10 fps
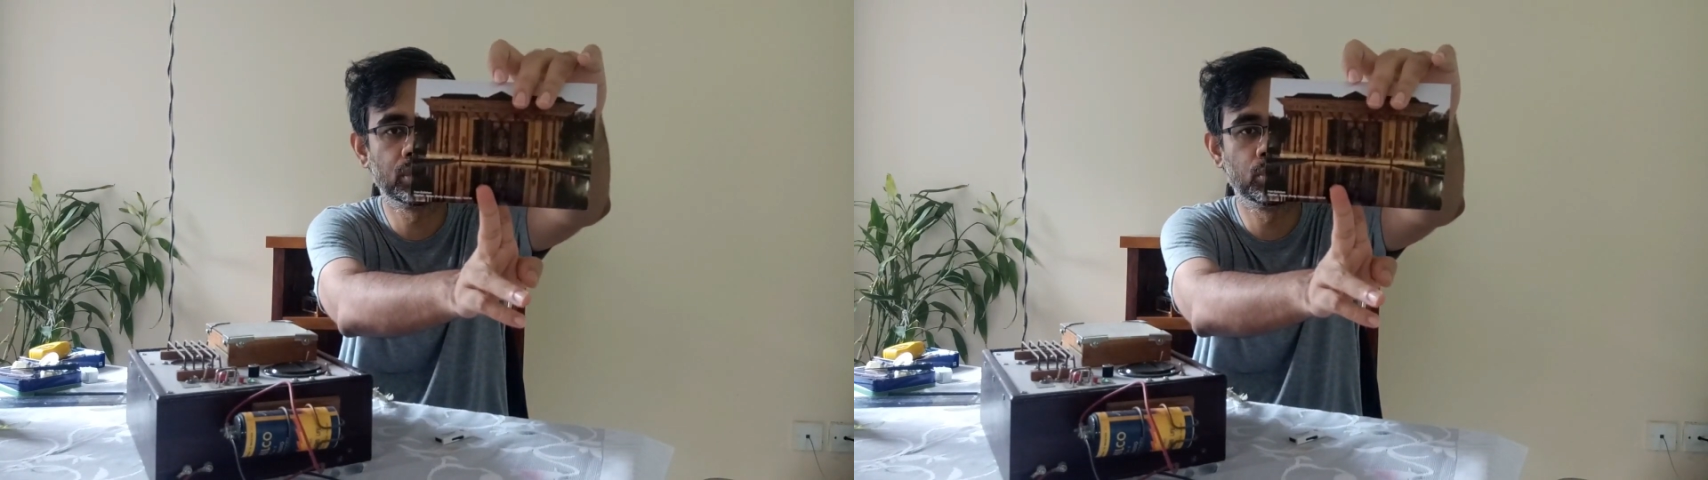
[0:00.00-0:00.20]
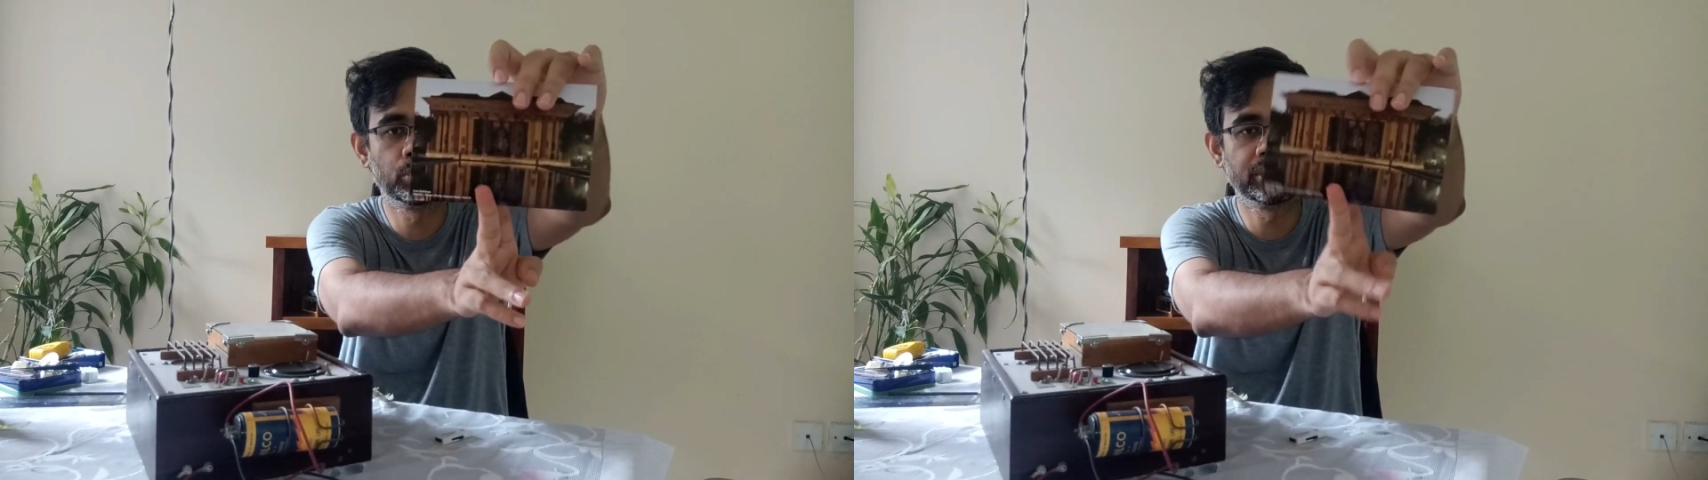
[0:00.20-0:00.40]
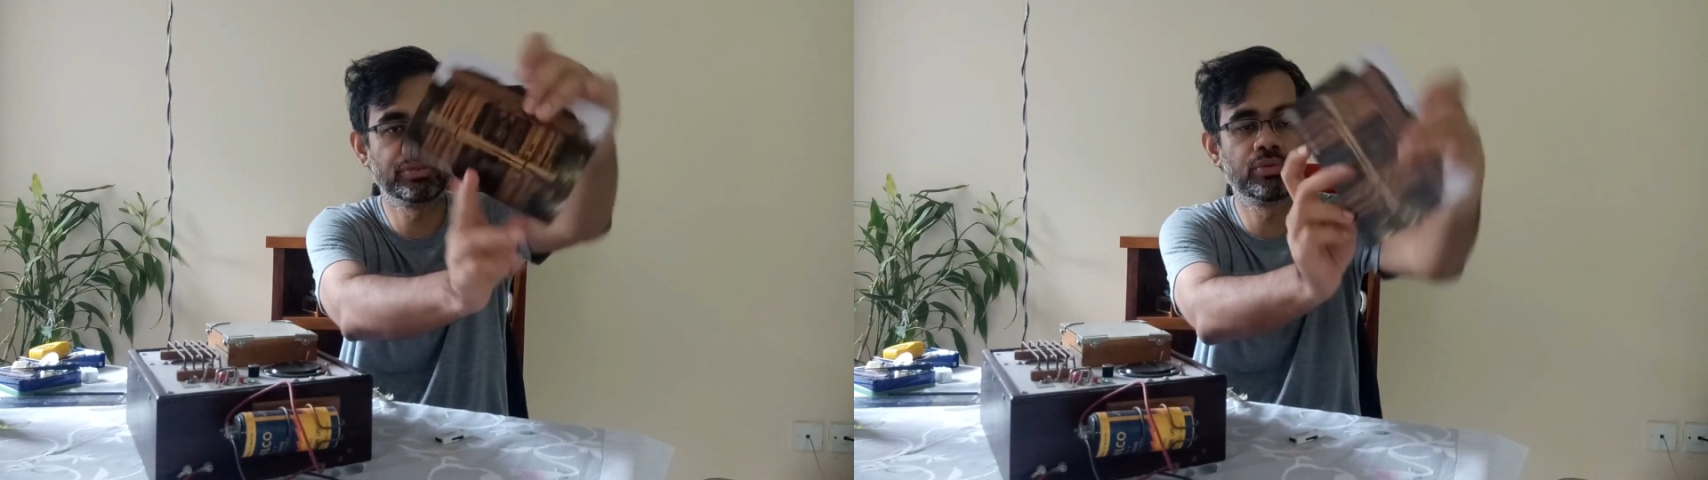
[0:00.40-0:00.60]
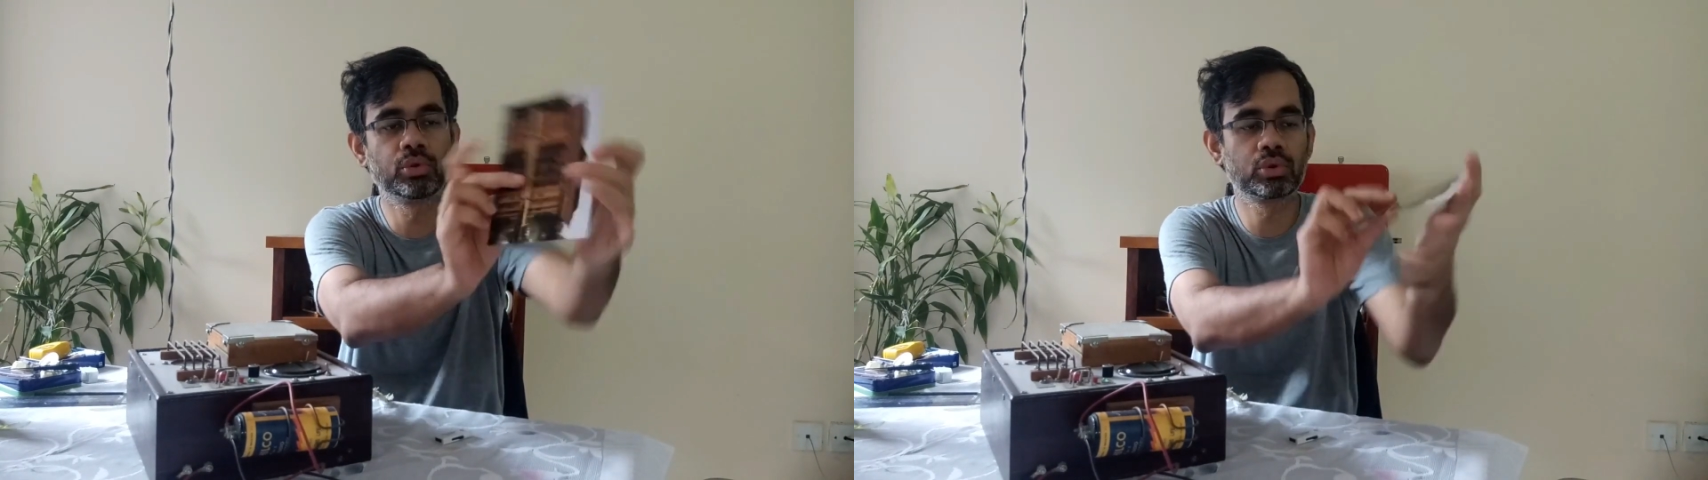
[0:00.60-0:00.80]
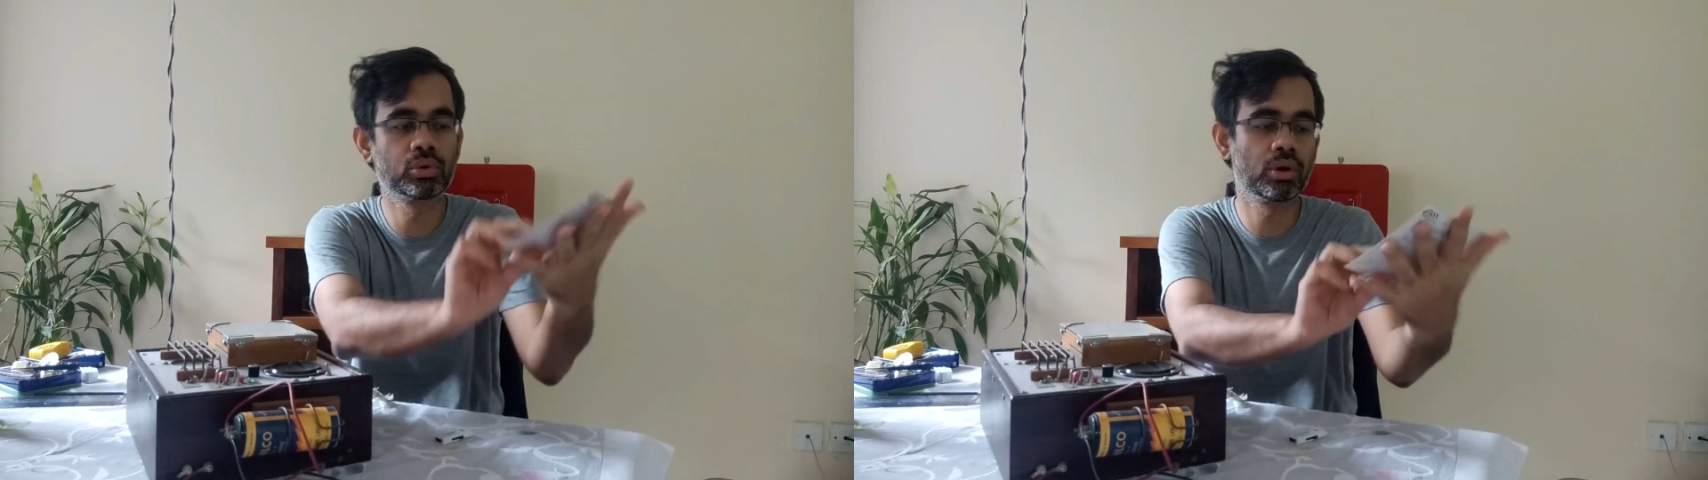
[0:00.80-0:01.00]
with a
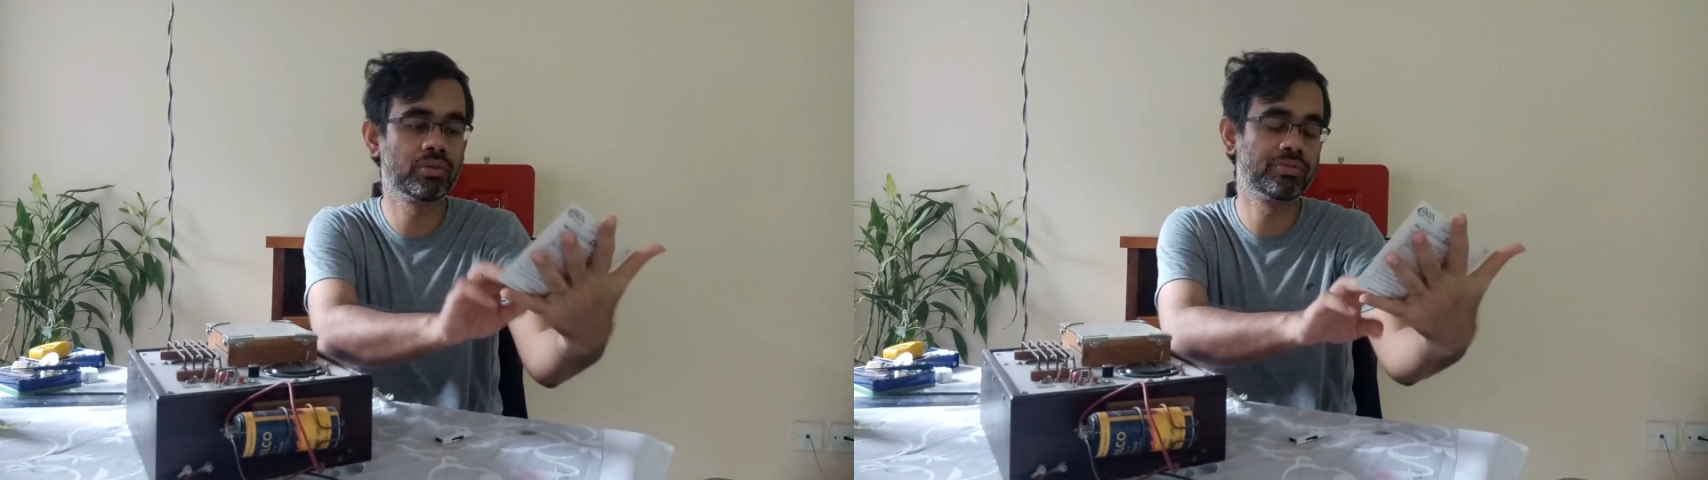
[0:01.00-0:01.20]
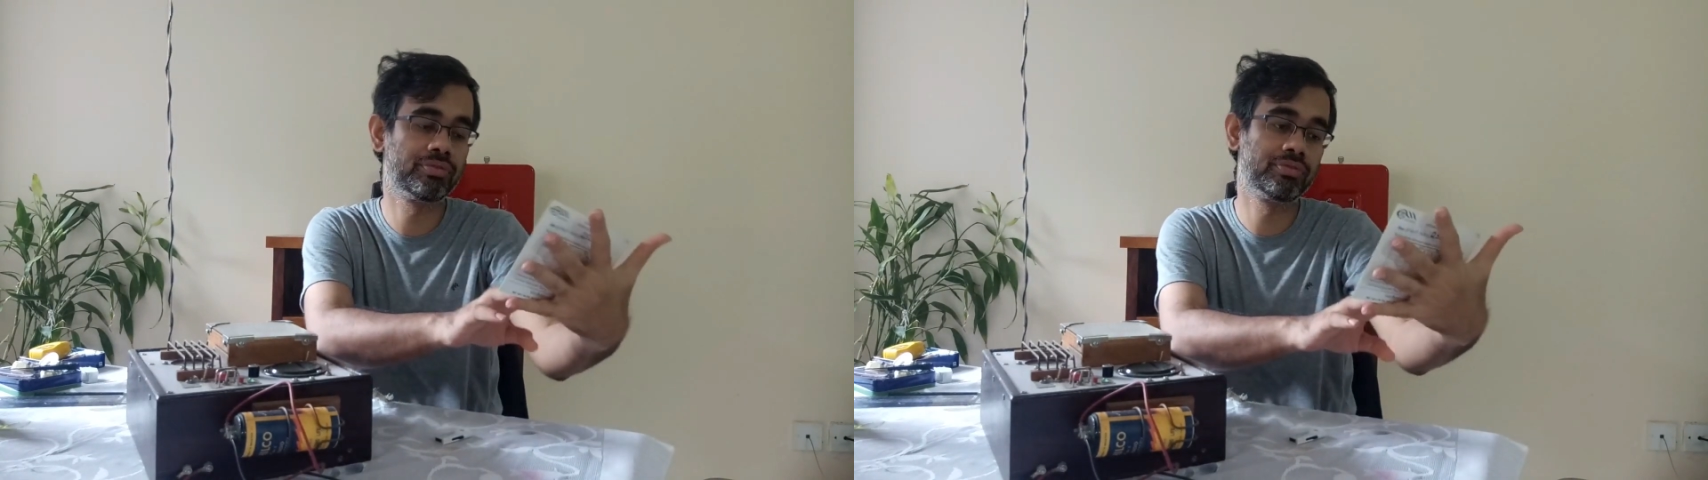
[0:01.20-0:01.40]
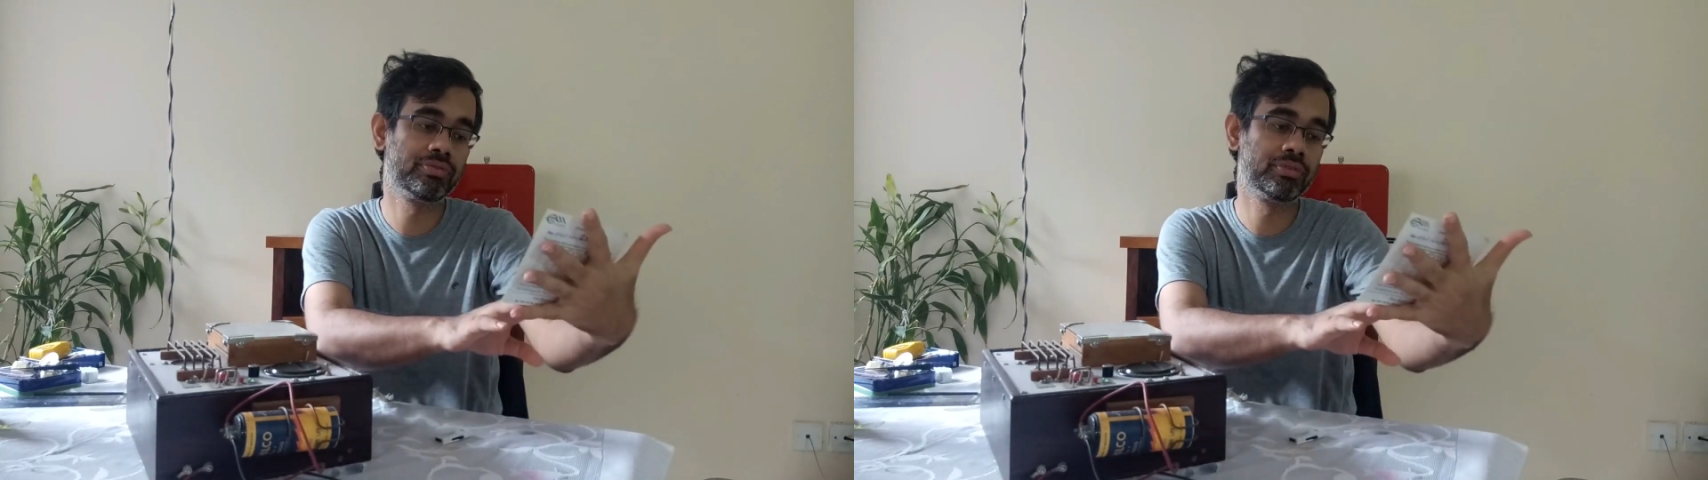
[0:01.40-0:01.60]
photo of